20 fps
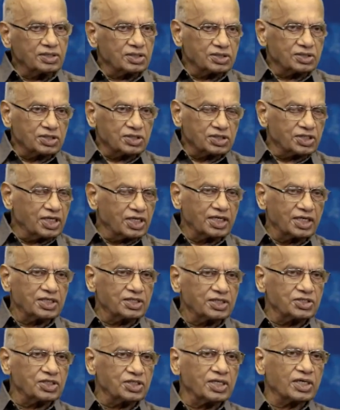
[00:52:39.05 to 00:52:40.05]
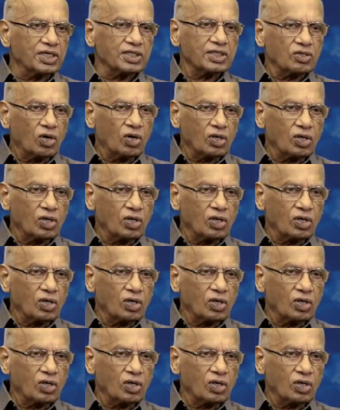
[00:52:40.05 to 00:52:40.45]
in the state engineering